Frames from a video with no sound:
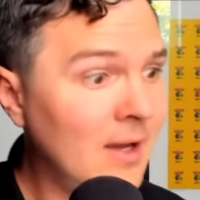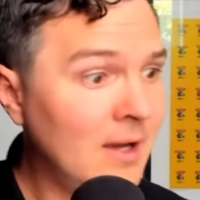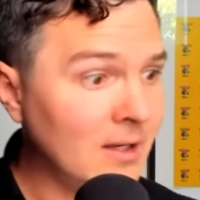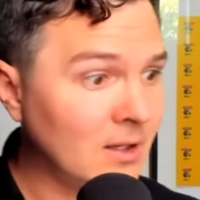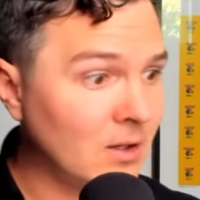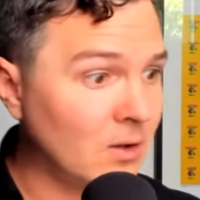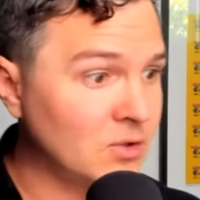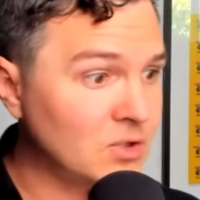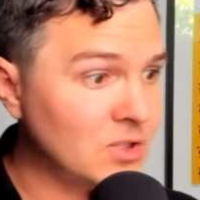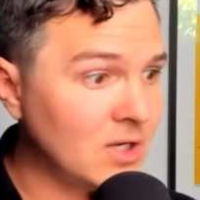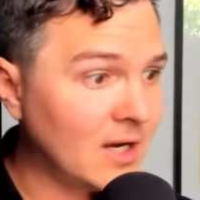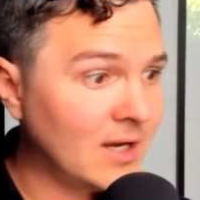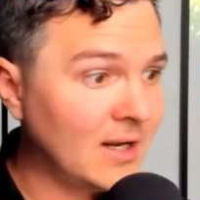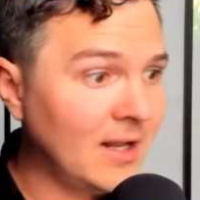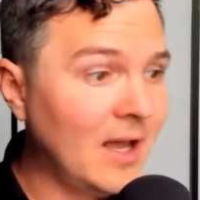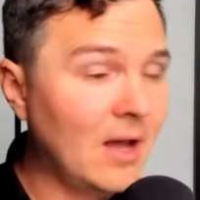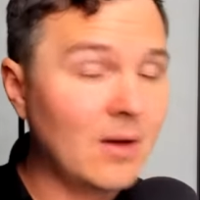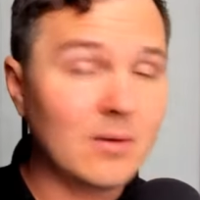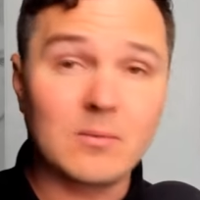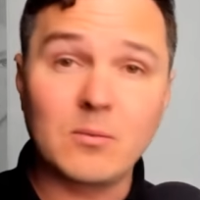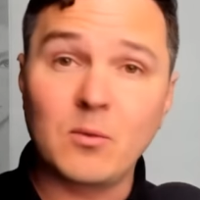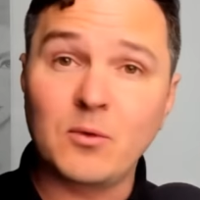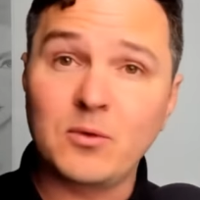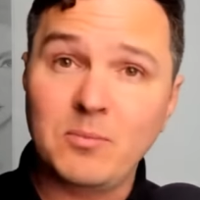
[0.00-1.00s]
go check it
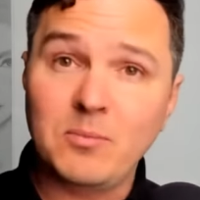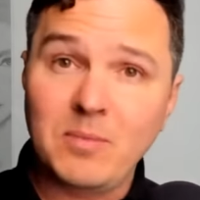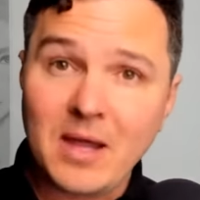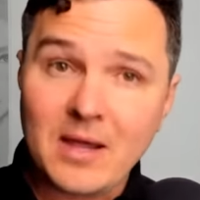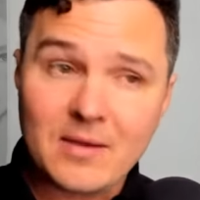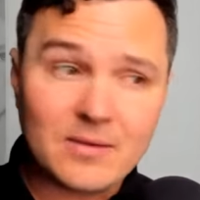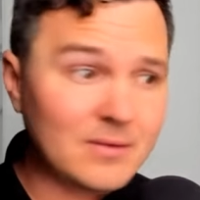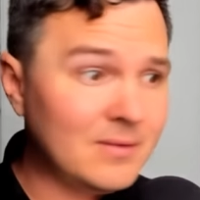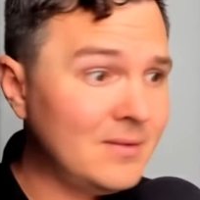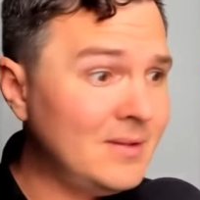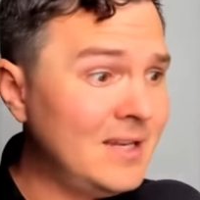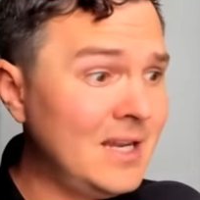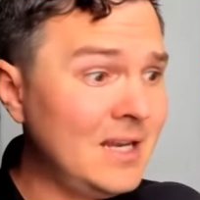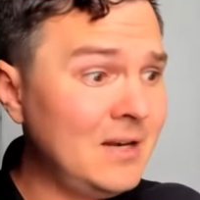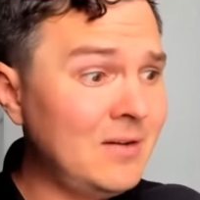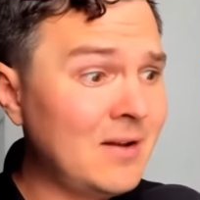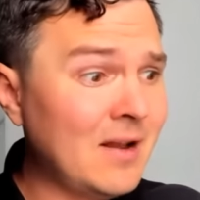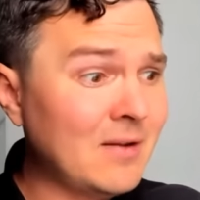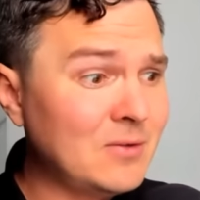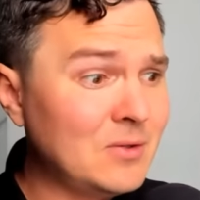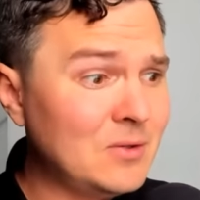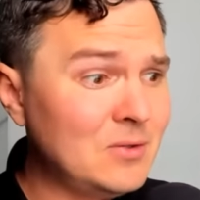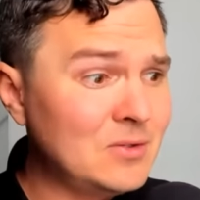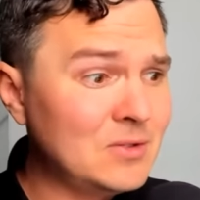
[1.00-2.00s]
out. And with Pyth, you didn't even
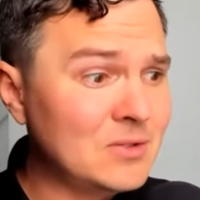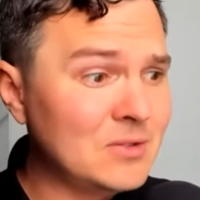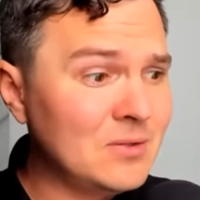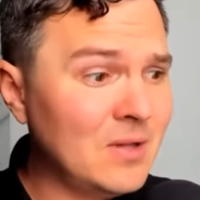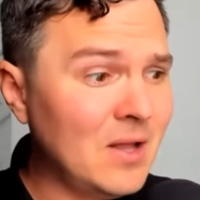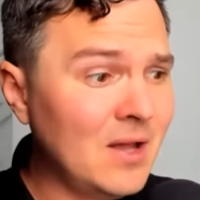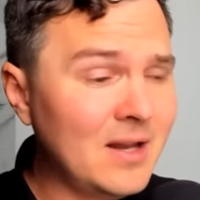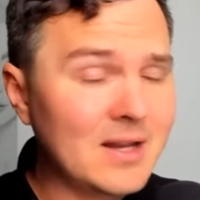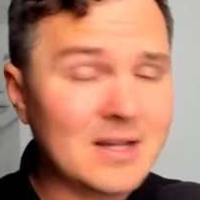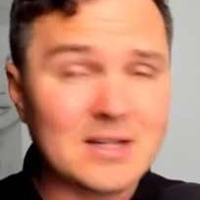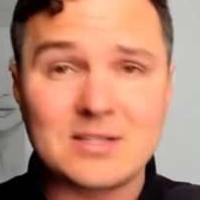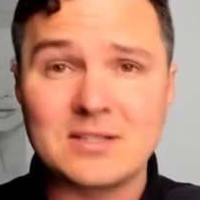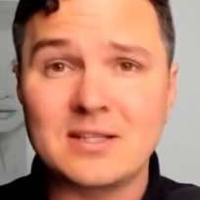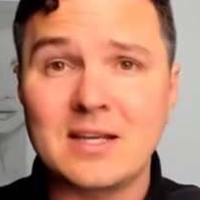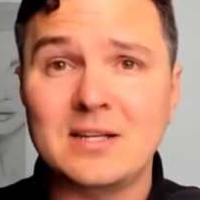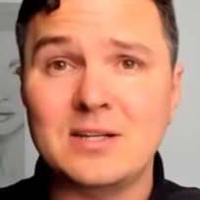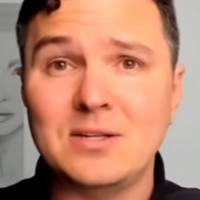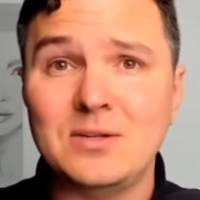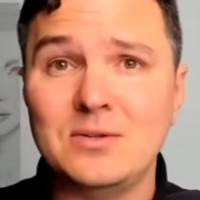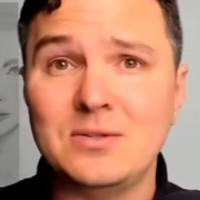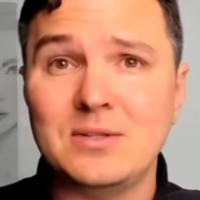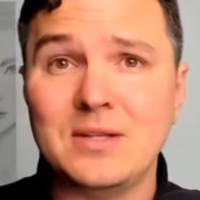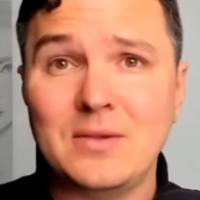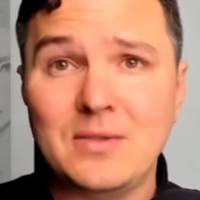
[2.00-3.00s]
have to use Solana, you just had to
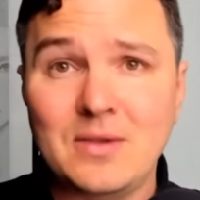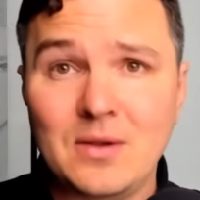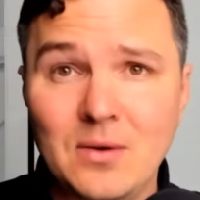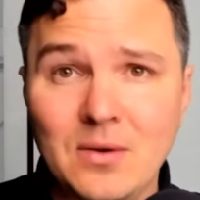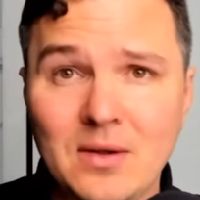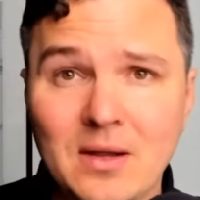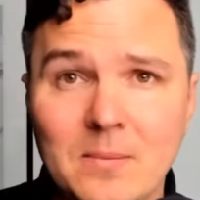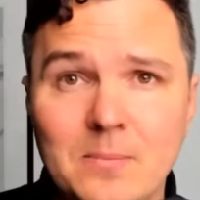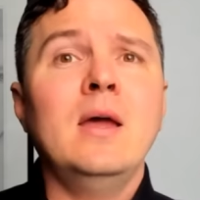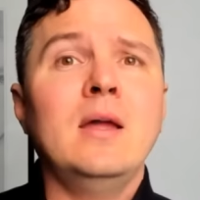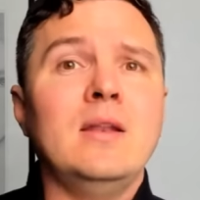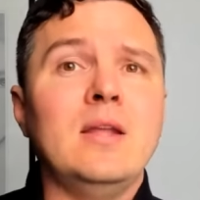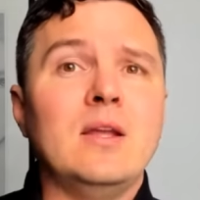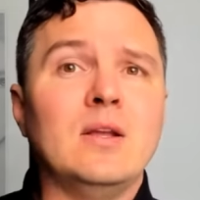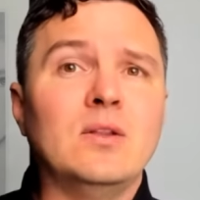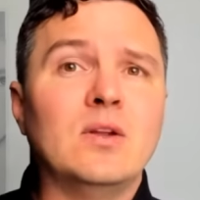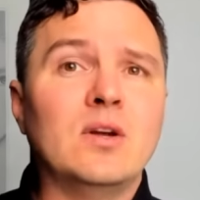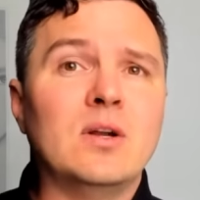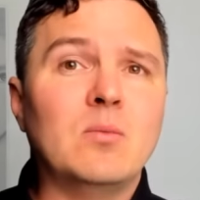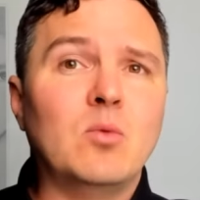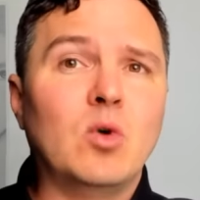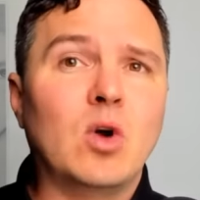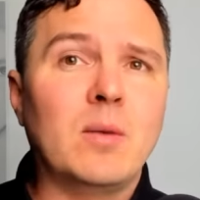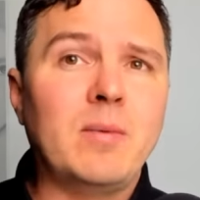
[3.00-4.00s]
use Ethereum. You can
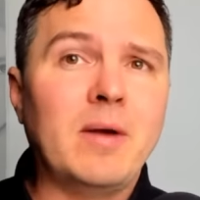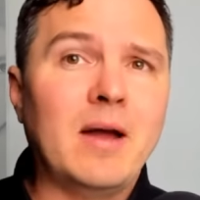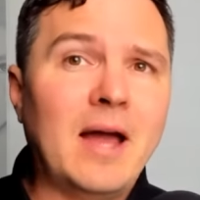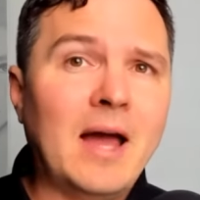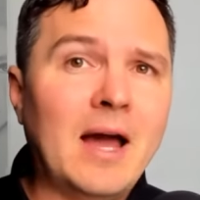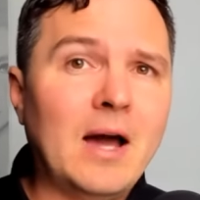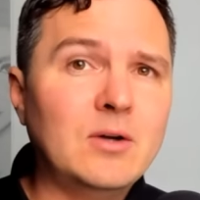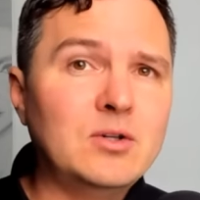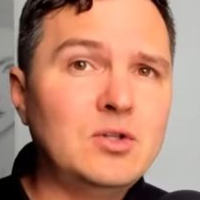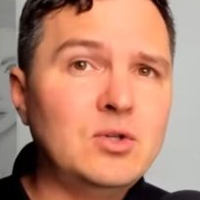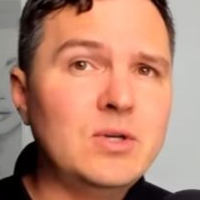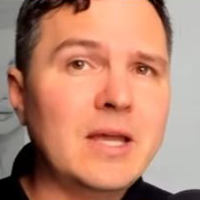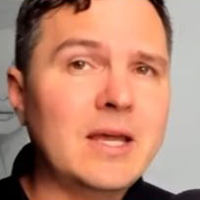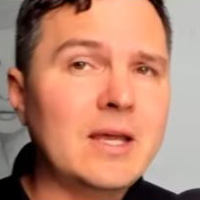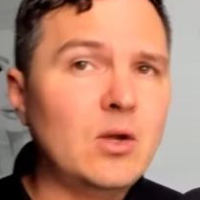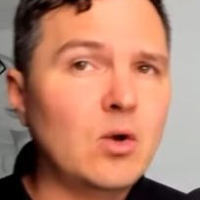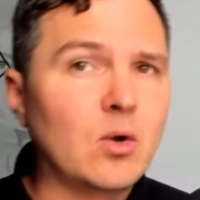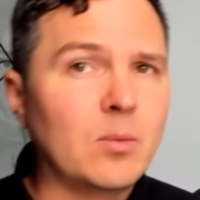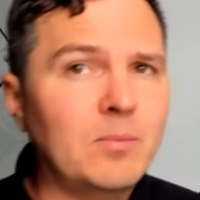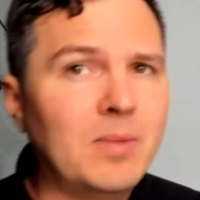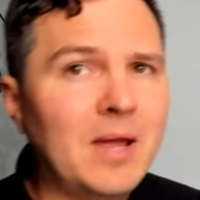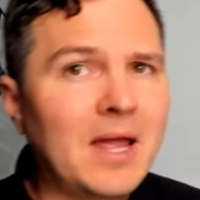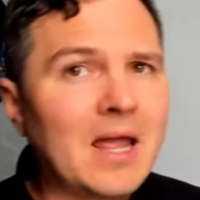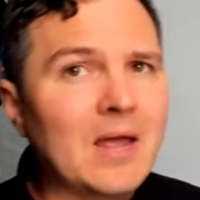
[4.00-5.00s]
learn more about how to get
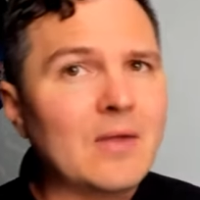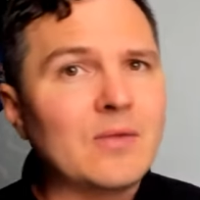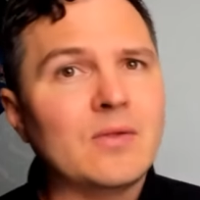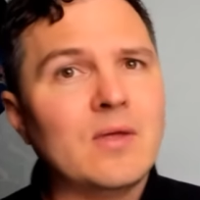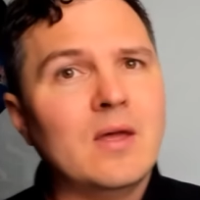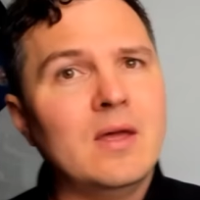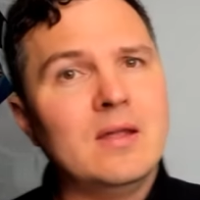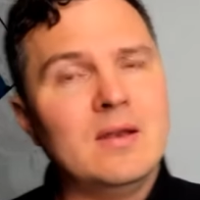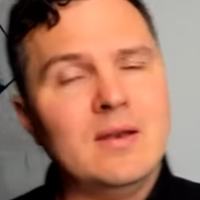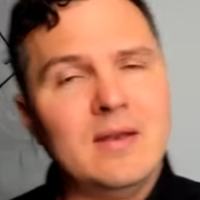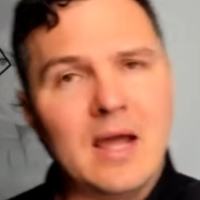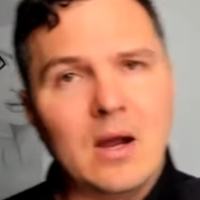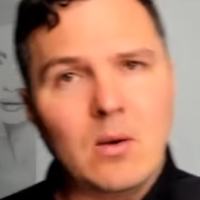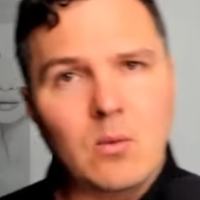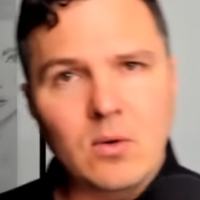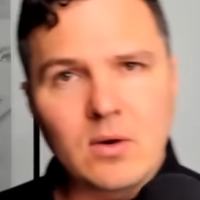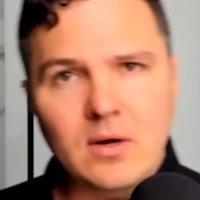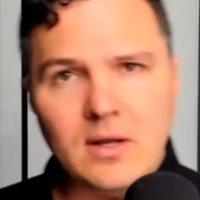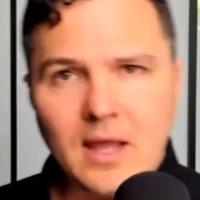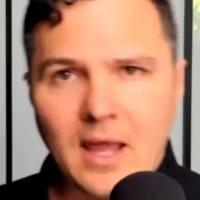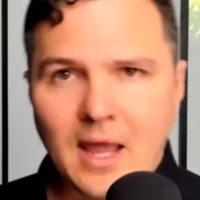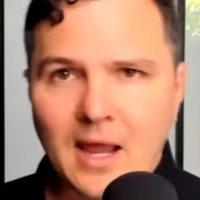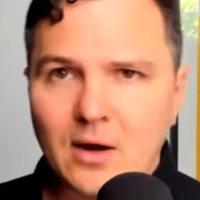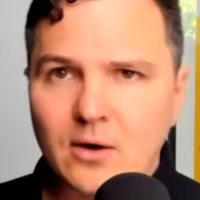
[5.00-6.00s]
your Pyth
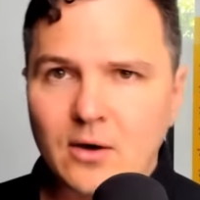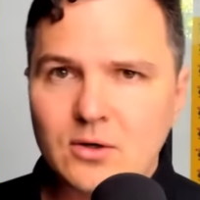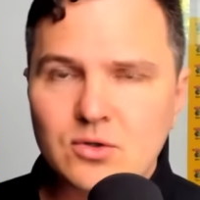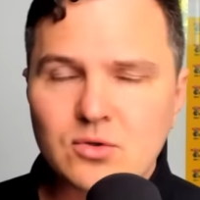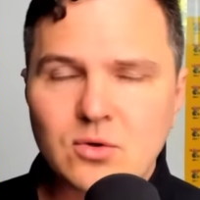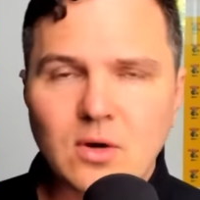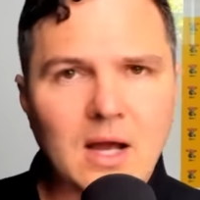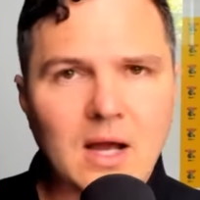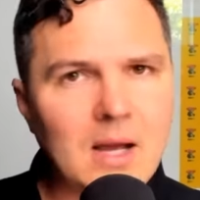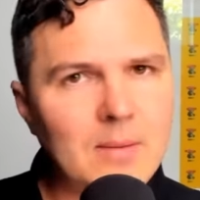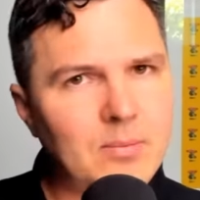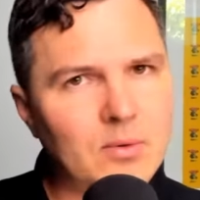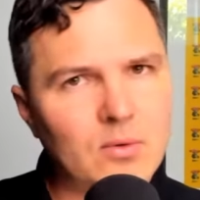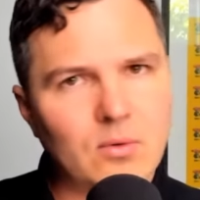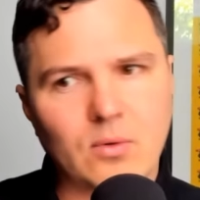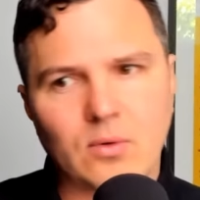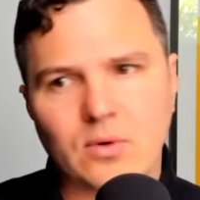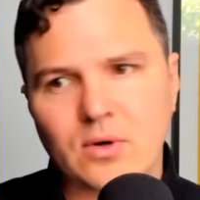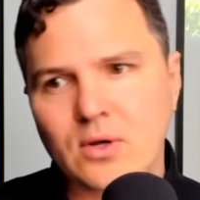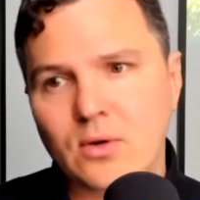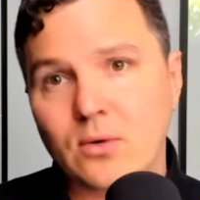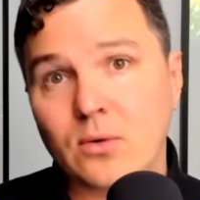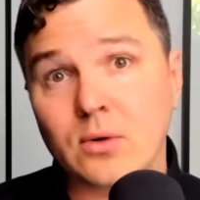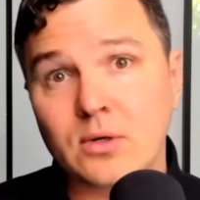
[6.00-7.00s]
Network airdrop
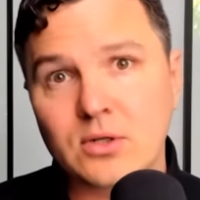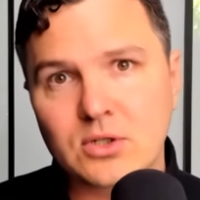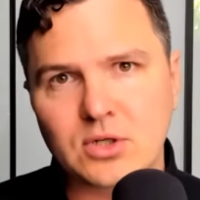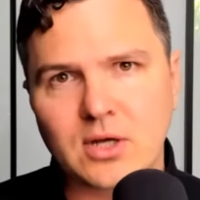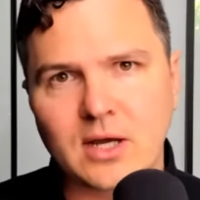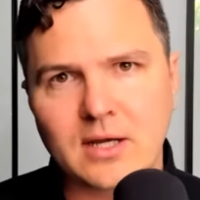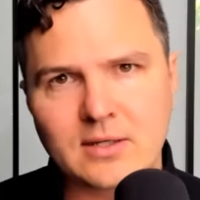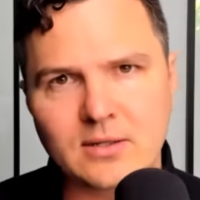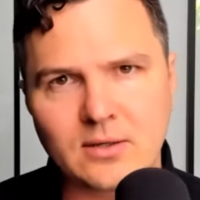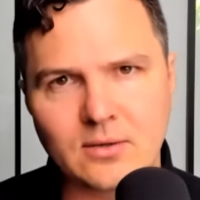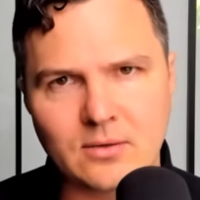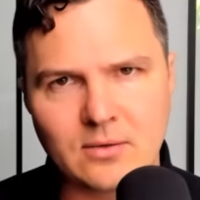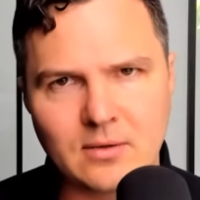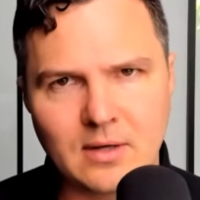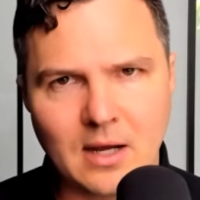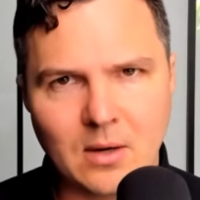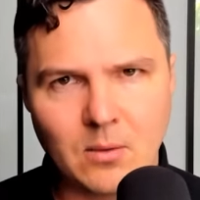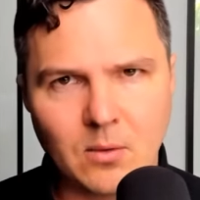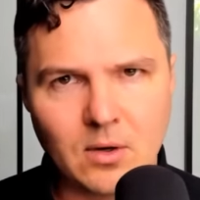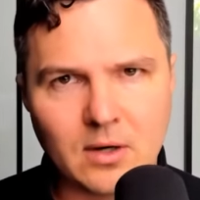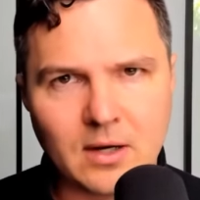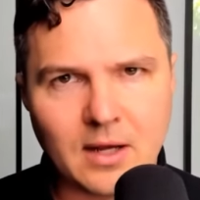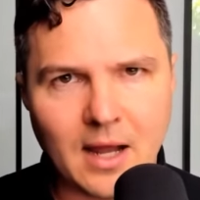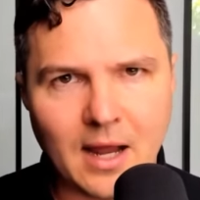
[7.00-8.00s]
or your Jito Network